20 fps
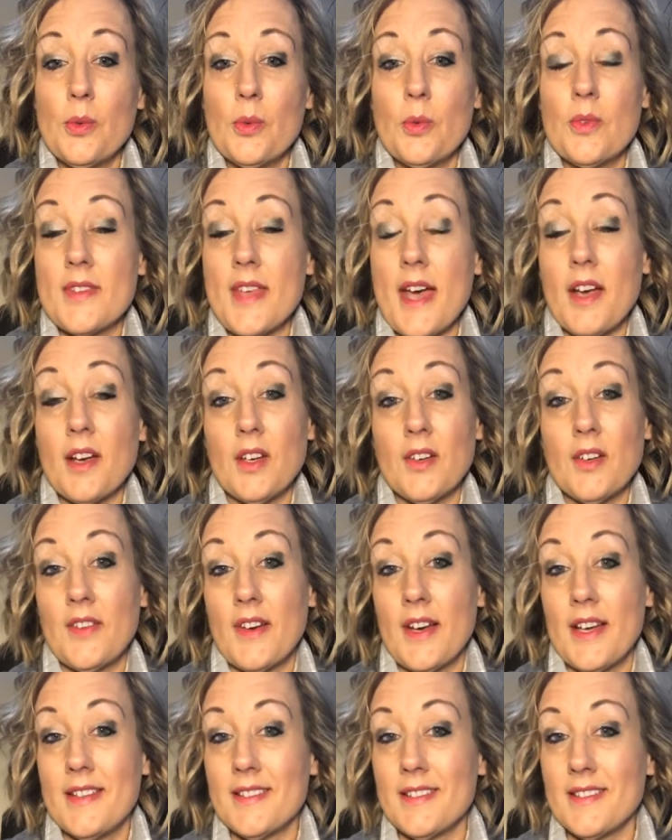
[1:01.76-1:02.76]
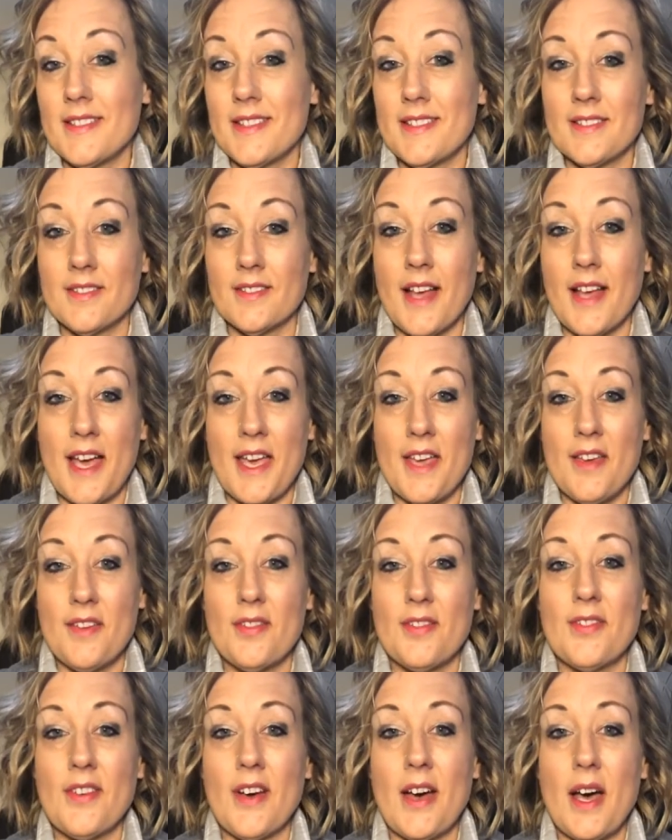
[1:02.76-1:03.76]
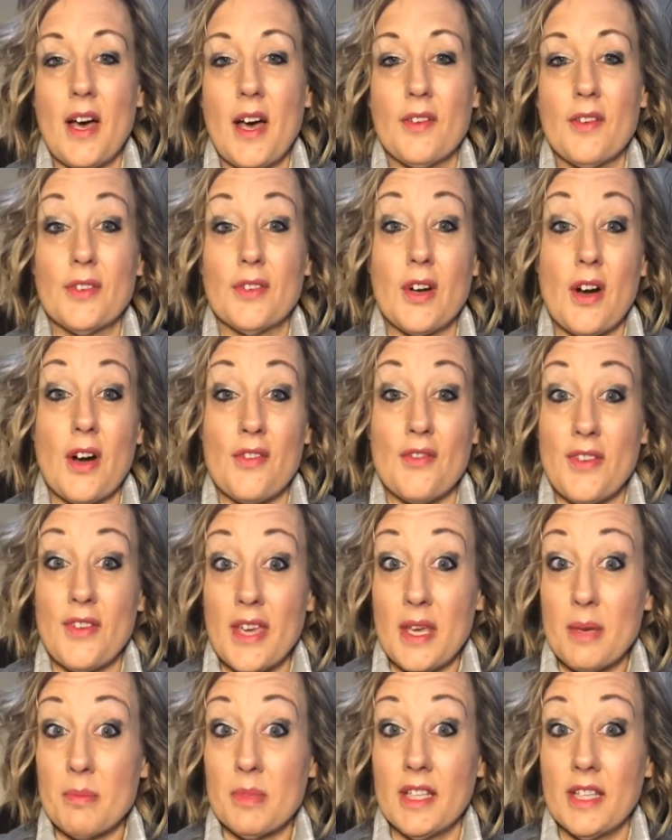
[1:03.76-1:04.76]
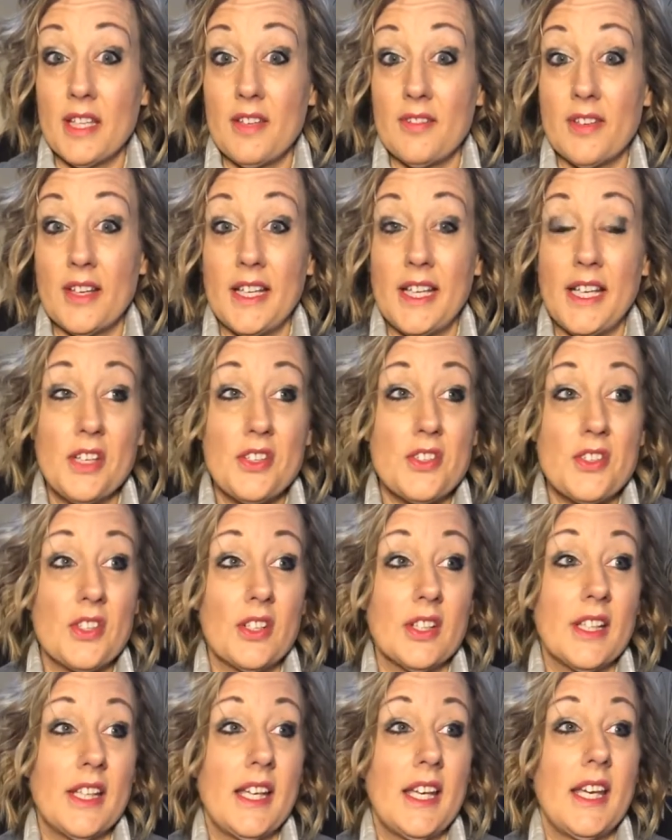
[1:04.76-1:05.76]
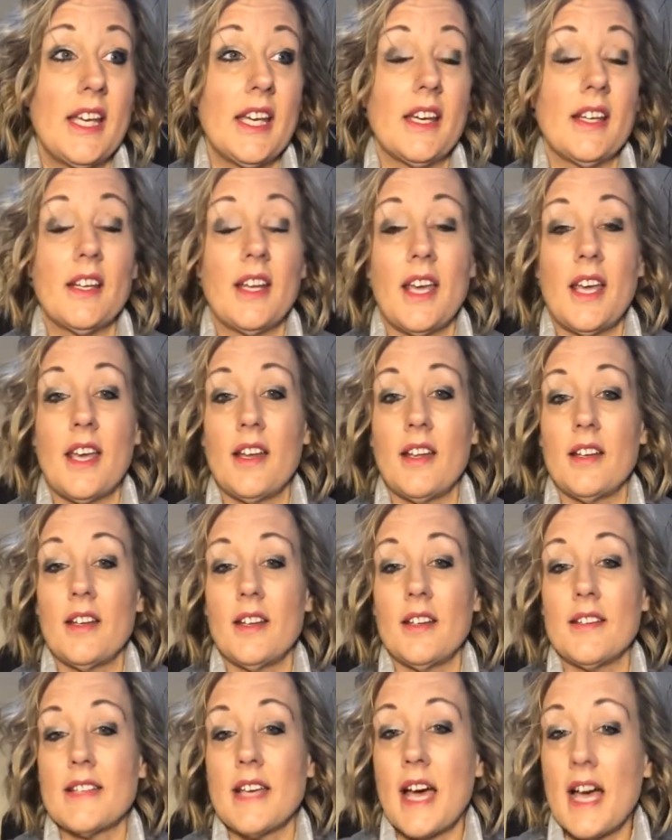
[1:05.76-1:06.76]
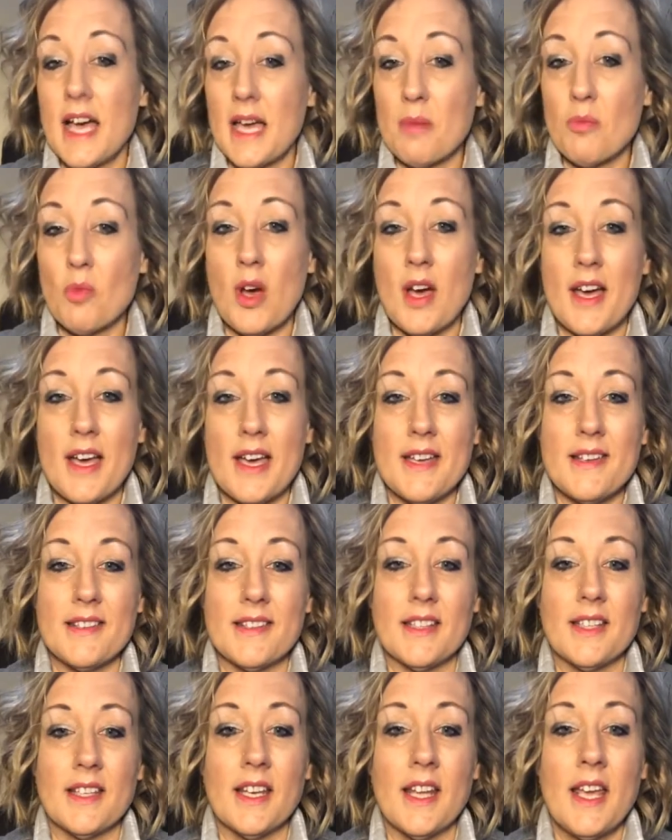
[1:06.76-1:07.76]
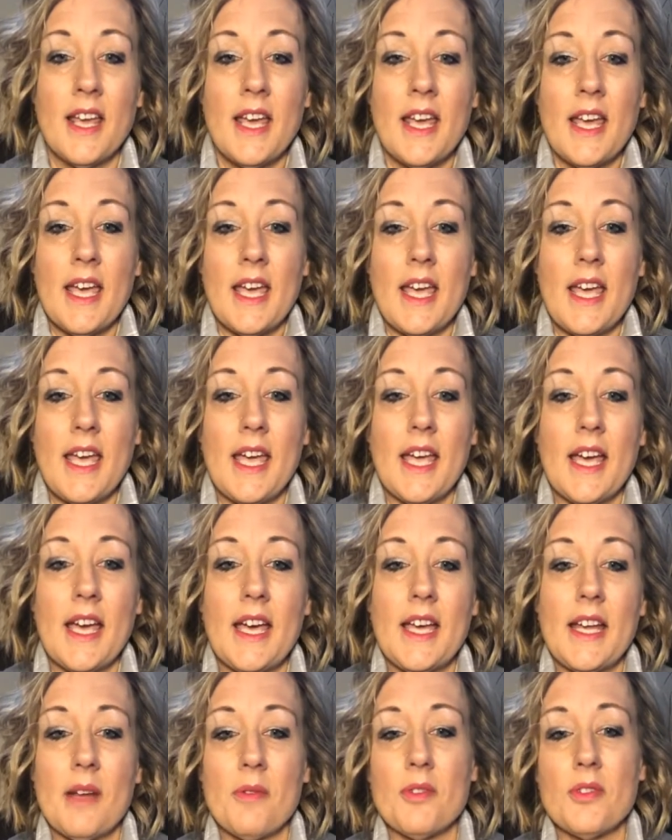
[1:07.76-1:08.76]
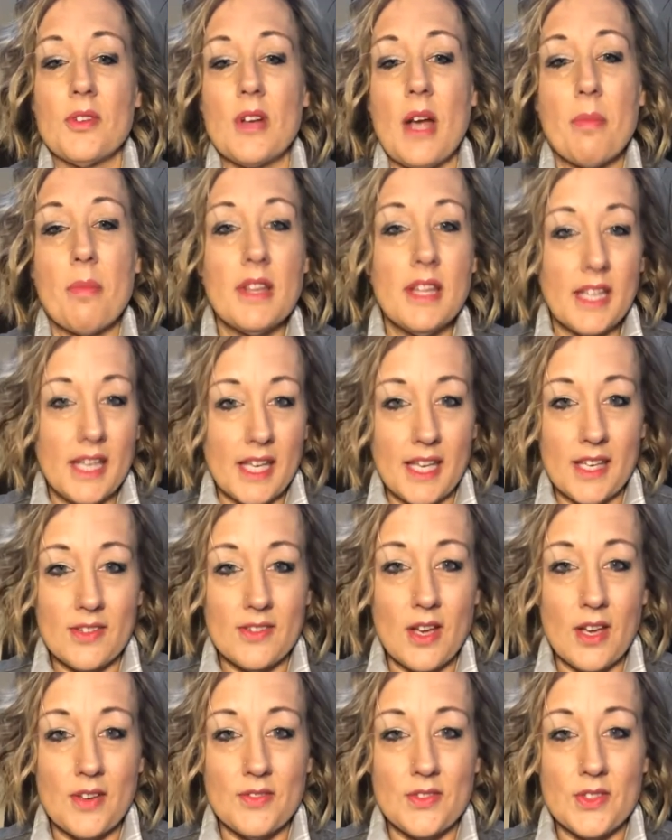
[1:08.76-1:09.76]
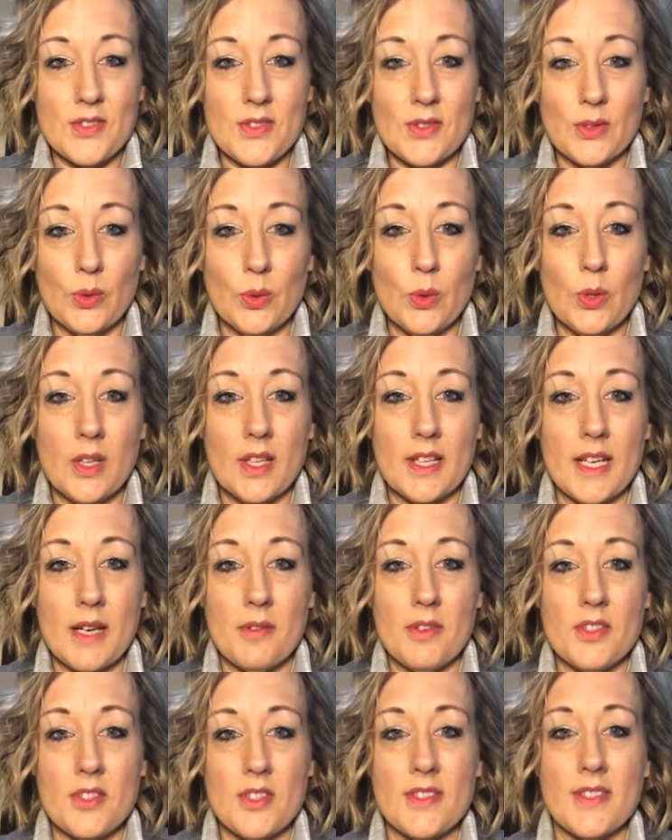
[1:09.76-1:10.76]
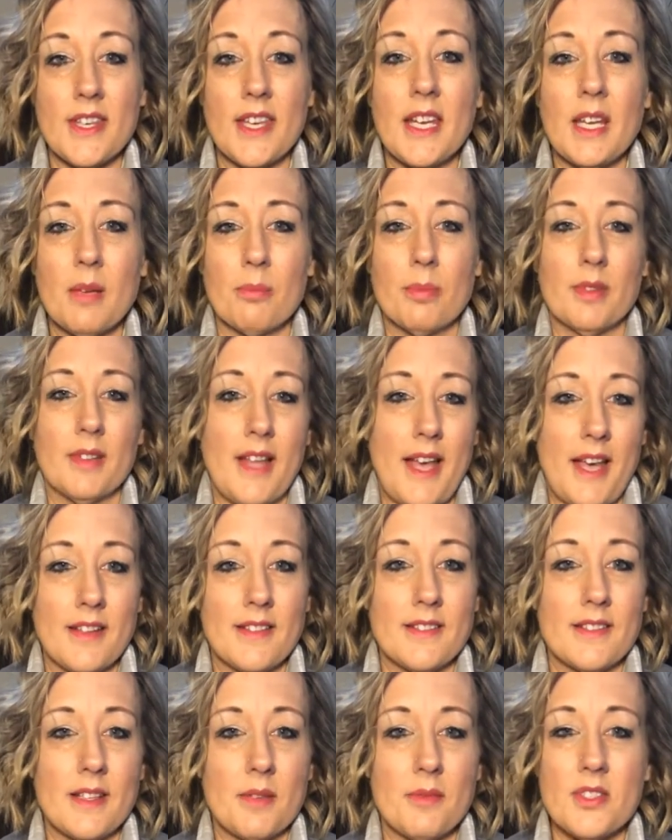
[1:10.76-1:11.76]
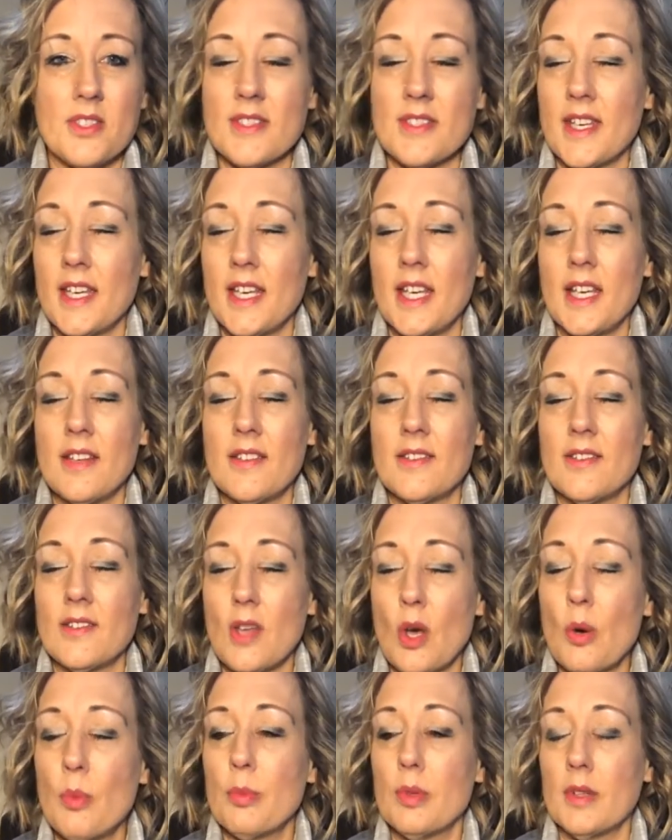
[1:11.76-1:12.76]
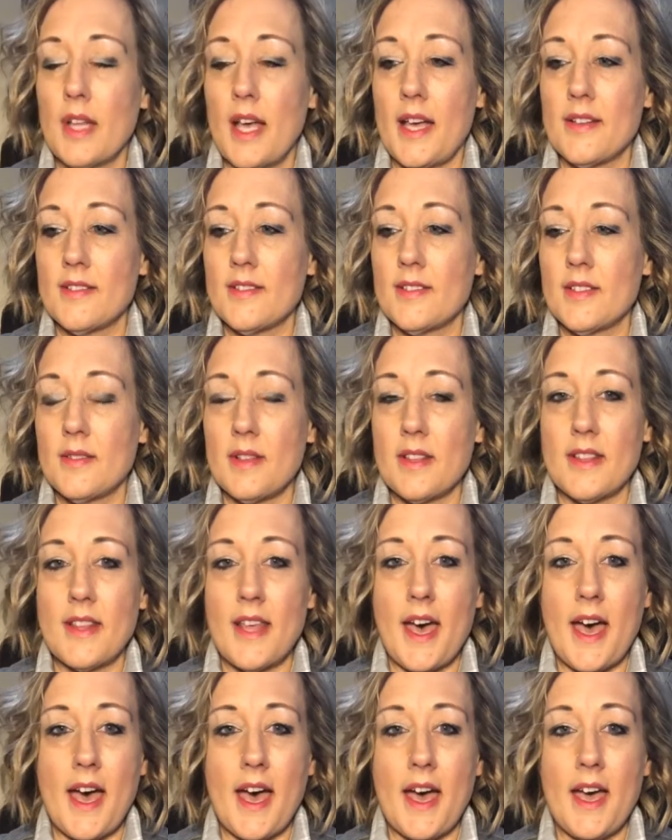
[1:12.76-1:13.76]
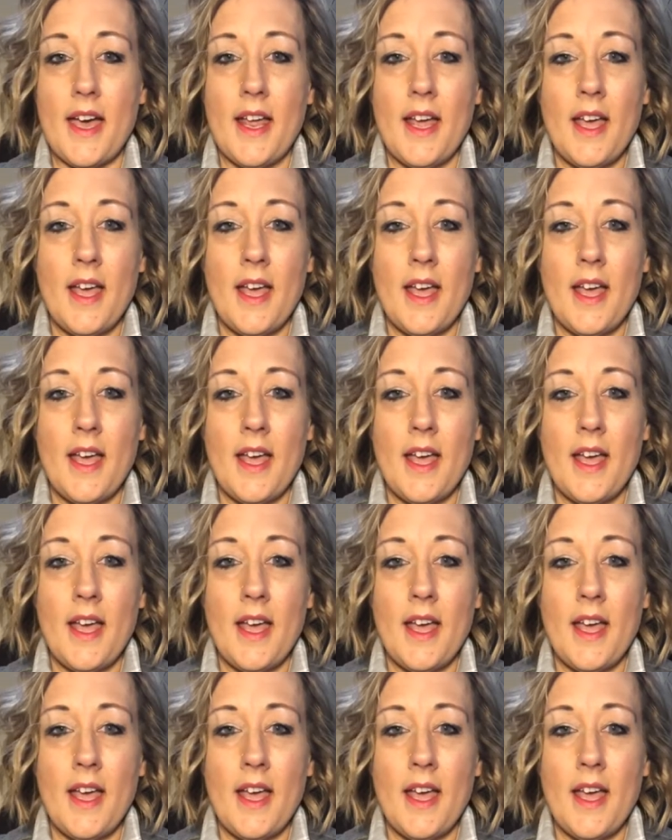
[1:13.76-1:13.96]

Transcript: sacrifices his life for our family, financially and time wise. And I was dropping the kids off to school, and I was just getting blessed. I was just getting so blessed that